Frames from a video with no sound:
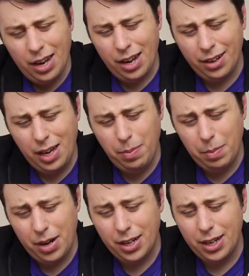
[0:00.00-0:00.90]
Now keep
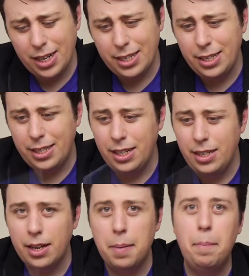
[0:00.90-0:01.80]
in mind guys, this
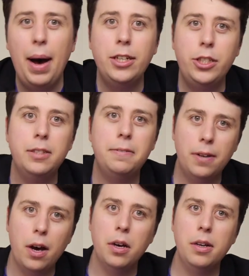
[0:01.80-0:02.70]
is a budget
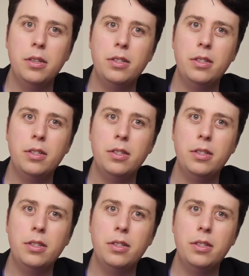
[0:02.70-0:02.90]
phone,